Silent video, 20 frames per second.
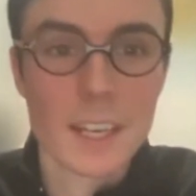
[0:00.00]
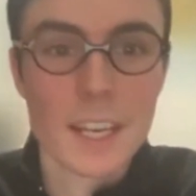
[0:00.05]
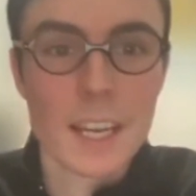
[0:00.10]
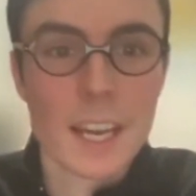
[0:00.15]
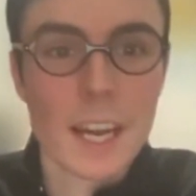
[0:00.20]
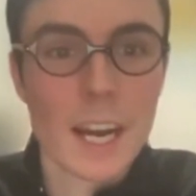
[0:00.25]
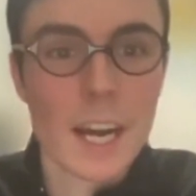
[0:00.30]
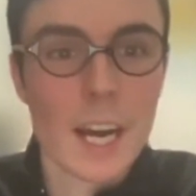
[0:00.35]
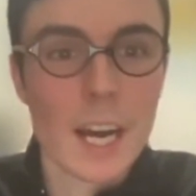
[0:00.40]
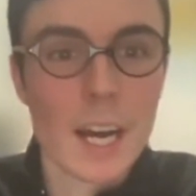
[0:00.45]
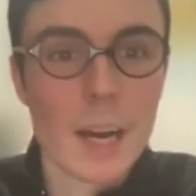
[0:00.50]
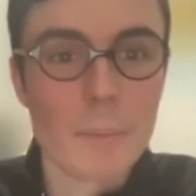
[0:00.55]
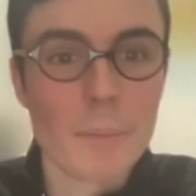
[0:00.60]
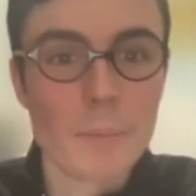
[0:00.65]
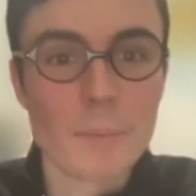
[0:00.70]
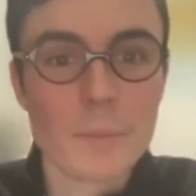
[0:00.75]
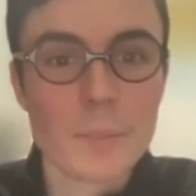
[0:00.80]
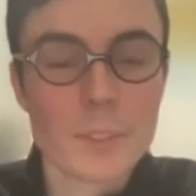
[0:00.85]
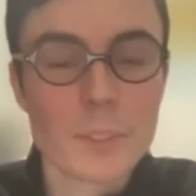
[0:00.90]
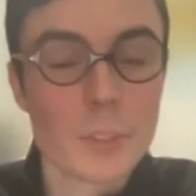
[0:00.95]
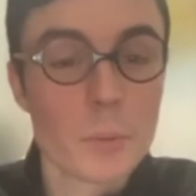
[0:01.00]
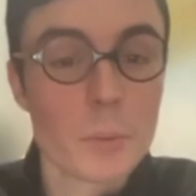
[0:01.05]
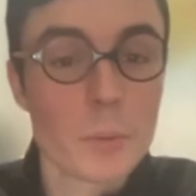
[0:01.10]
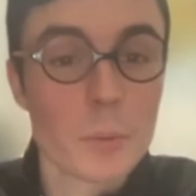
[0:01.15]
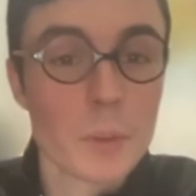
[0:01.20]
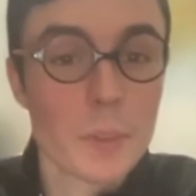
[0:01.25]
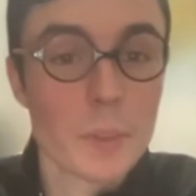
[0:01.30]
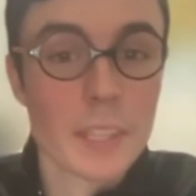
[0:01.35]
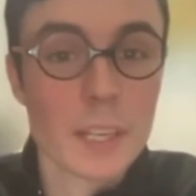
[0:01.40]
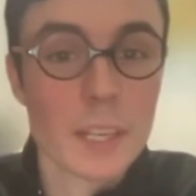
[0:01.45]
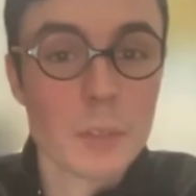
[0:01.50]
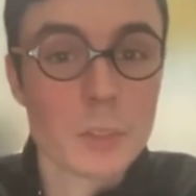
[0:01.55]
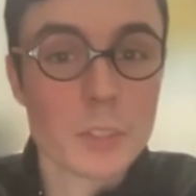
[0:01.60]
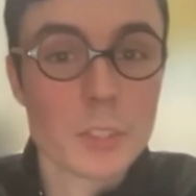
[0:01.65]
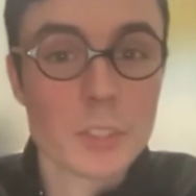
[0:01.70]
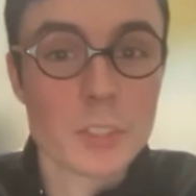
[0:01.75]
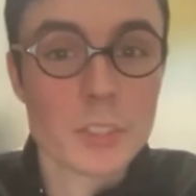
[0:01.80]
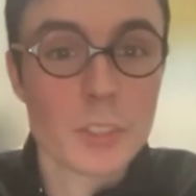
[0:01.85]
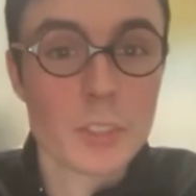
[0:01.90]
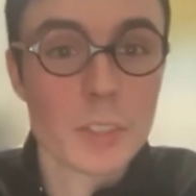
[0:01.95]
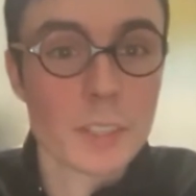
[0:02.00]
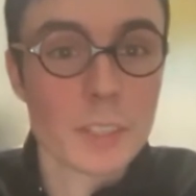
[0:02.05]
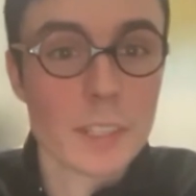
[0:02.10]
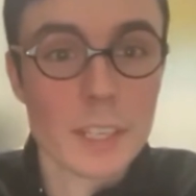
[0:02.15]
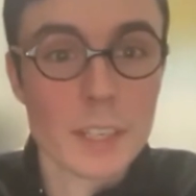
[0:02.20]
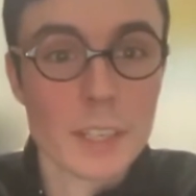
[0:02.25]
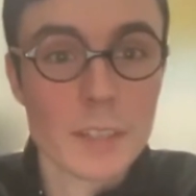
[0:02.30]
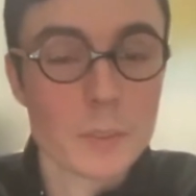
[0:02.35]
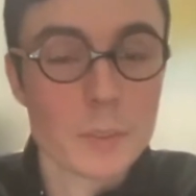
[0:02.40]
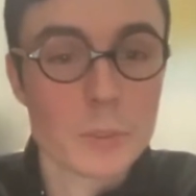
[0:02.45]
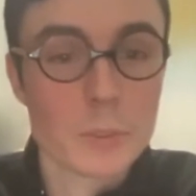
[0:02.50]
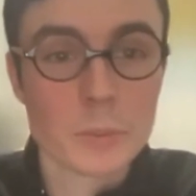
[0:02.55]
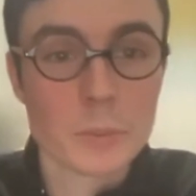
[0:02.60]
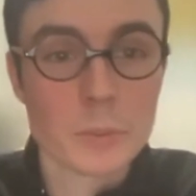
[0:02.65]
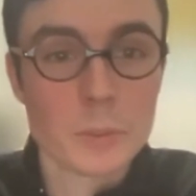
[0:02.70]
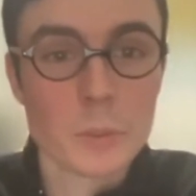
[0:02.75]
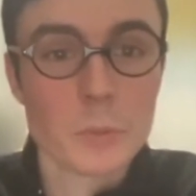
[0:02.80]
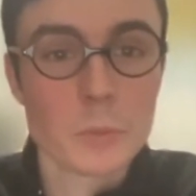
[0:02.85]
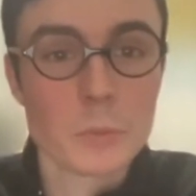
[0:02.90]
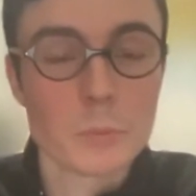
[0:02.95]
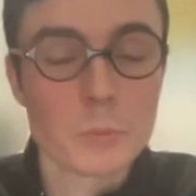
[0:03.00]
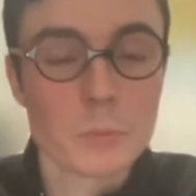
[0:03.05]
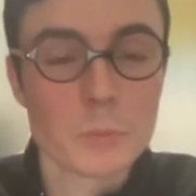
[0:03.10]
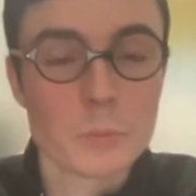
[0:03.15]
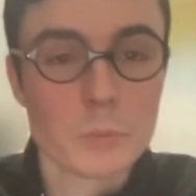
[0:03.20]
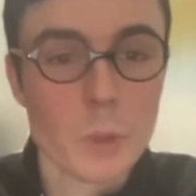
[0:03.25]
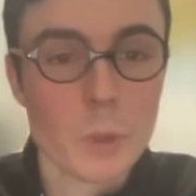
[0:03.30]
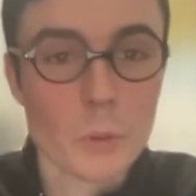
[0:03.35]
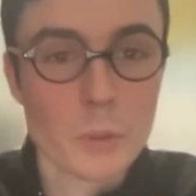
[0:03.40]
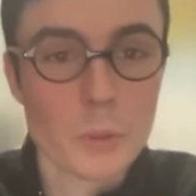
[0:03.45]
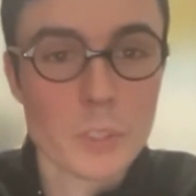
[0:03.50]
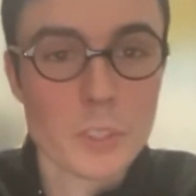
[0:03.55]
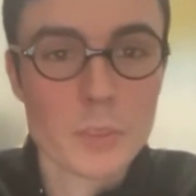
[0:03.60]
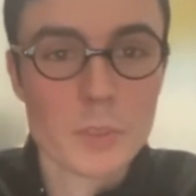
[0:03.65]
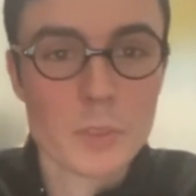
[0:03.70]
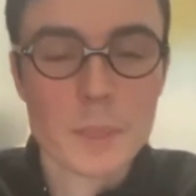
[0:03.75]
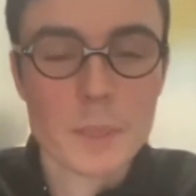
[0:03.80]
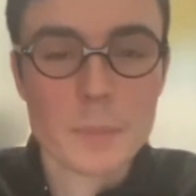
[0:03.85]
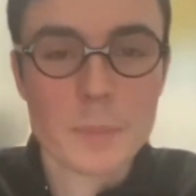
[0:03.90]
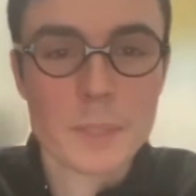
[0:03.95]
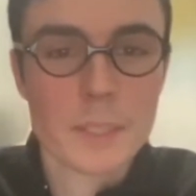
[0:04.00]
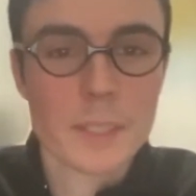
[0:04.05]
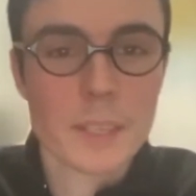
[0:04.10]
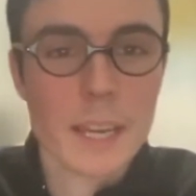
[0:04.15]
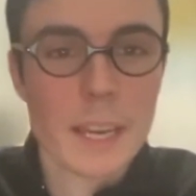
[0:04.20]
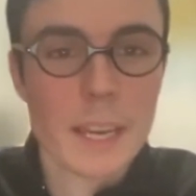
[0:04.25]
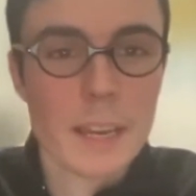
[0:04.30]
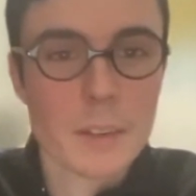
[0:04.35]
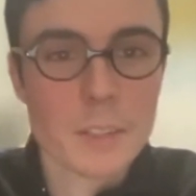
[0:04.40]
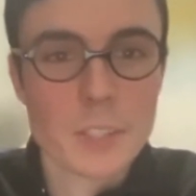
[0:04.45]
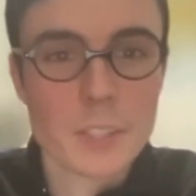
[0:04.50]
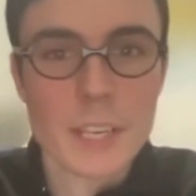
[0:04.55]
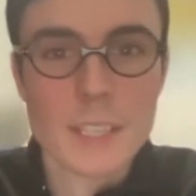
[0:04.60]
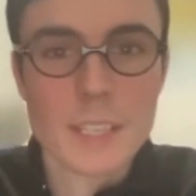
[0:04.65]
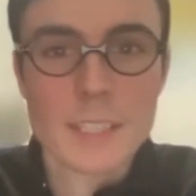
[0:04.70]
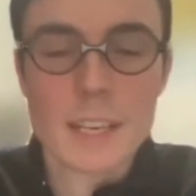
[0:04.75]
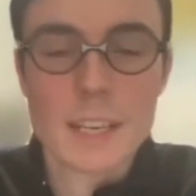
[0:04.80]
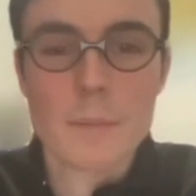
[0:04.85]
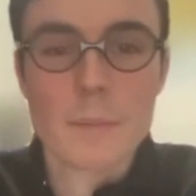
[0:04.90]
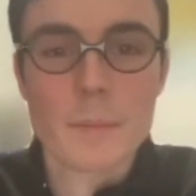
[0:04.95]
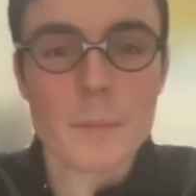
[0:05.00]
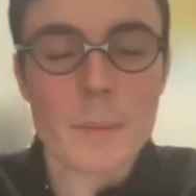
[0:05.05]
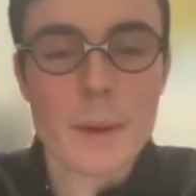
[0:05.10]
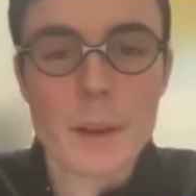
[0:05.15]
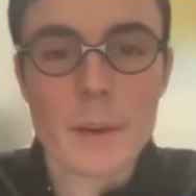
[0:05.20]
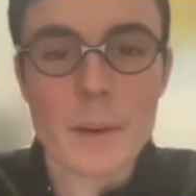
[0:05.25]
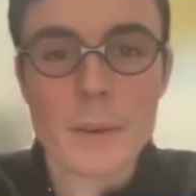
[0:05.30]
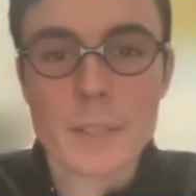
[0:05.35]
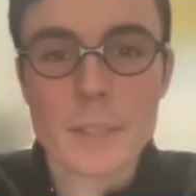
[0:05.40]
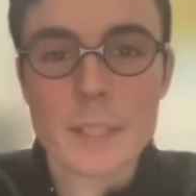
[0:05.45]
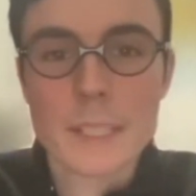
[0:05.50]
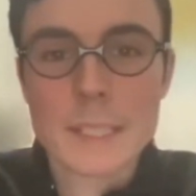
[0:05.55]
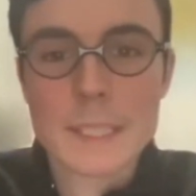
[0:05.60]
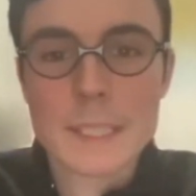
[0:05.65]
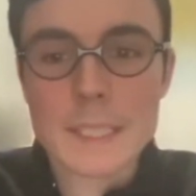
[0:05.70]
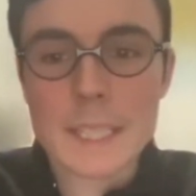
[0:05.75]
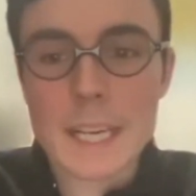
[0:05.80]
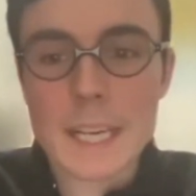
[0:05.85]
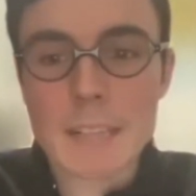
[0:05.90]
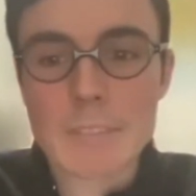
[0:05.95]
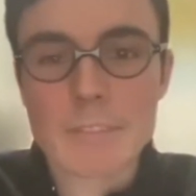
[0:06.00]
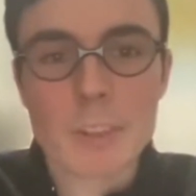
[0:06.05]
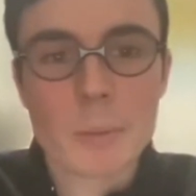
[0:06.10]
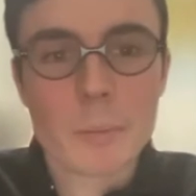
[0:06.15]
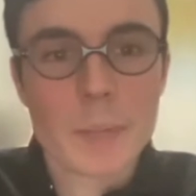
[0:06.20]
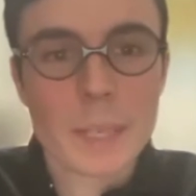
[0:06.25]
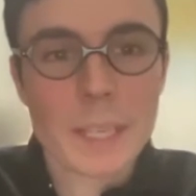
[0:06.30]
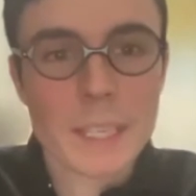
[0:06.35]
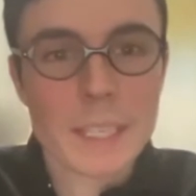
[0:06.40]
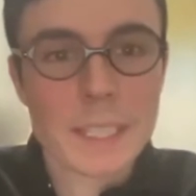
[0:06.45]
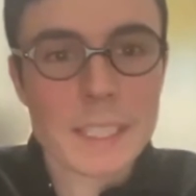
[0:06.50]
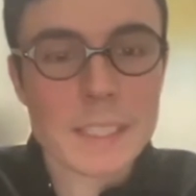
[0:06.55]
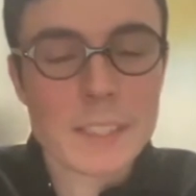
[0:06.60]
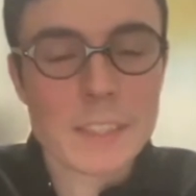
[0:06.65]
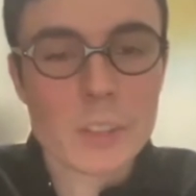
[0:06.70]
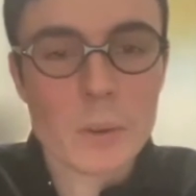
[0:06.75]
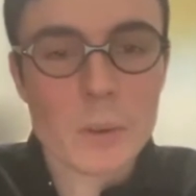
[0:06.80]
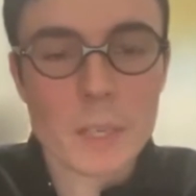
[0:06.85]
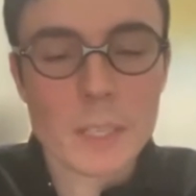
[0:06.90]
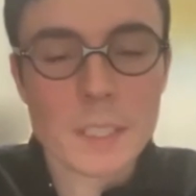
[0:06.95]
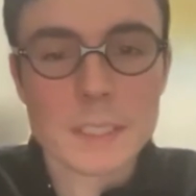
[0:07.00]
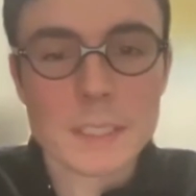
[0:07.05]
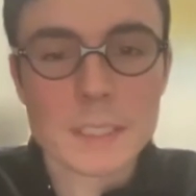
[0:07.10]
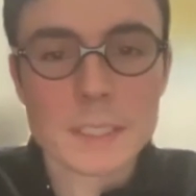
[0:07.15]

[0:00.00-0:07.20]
So with that, I'll just start. Who wrote the script and how did you guys come about filming it and so on?